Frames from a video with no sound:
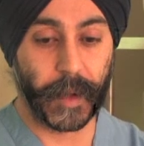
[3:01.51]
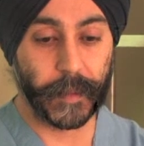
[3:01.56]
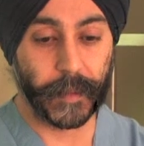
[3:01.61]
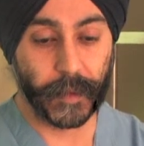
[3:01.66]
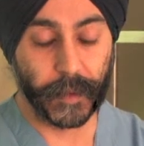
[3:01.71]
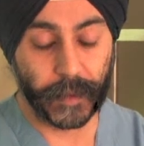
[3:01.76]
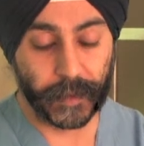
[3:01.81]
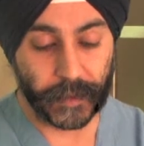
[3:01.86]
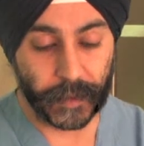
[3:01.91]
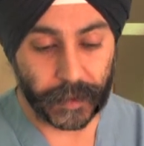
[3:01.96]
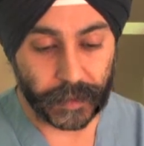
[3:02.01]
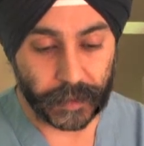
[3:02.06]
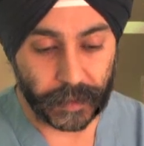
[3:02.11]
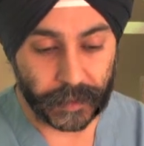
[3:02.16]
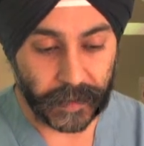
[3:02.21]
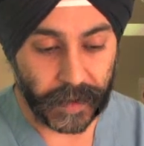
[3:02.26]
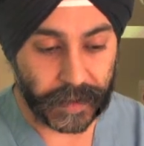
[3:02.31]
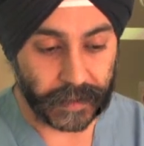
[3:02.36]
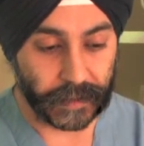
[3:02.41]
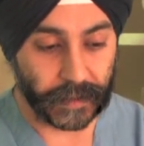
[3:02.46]
might be referred to
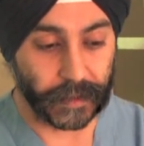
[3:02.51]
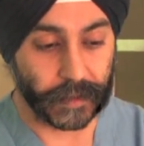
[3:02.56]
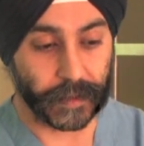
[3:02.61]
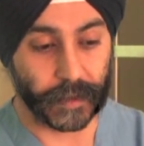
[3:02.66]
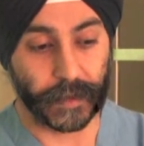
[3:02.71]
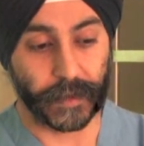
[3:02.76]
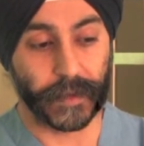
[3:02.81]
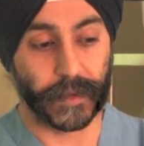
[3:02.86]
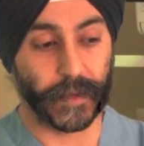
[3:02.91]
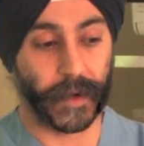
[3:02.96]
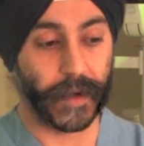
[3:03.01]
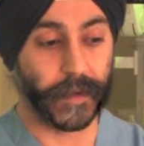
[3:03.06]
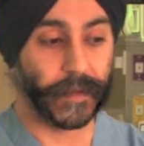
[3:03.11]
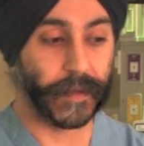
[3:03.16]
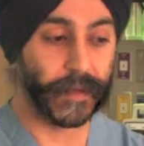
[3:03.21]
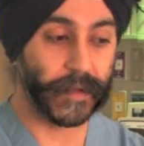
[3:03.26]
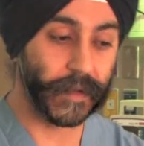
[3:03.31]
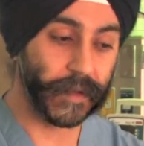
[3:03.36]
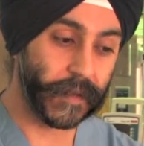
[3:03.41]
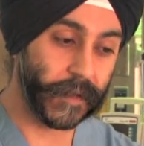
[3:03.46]
a vascular surgeon's
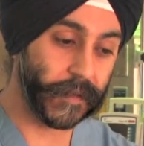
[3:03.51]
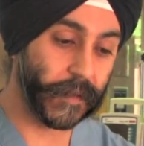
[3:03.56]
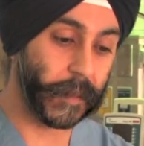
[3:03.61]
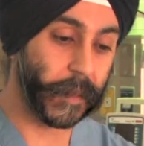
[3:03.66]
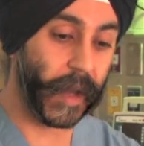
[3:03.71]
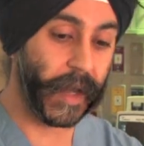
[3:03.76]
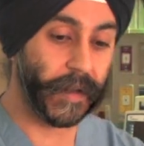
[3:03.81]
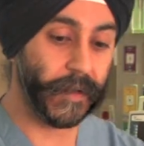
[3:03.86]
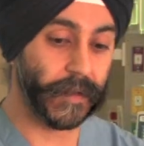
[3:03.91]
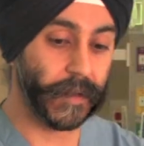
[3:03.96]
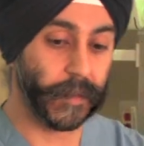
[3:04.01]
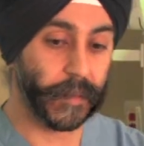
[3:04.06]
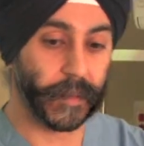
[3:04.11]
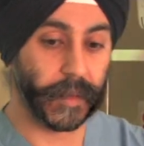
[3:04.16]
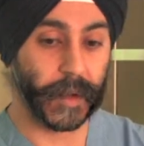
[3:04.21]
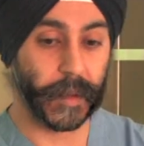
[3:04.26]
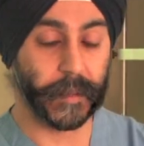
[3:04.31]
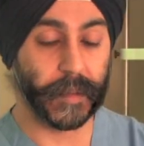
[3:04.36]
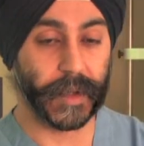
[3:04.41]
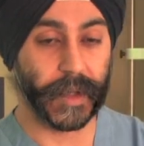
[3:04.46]
office is if a patient
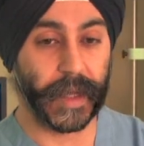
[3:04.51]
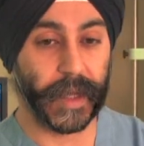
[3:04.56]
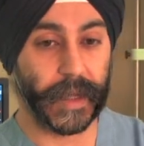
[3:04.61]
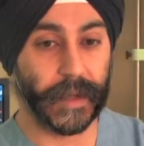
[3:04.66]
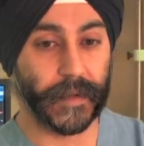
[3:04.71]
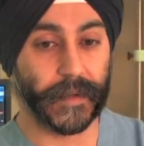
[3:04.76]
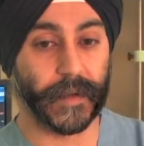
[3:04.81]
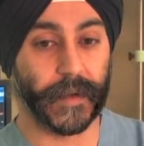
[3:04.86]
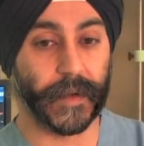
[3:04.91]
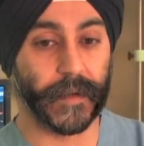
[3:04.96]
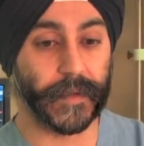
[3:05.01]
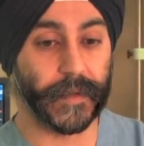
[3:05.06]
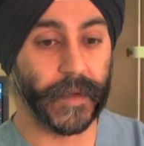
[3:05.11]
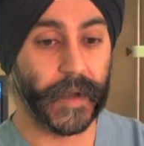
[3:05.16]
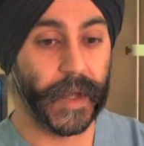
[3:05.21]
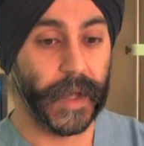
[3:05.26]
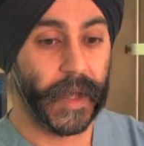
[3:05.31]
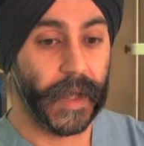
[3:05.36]
complains of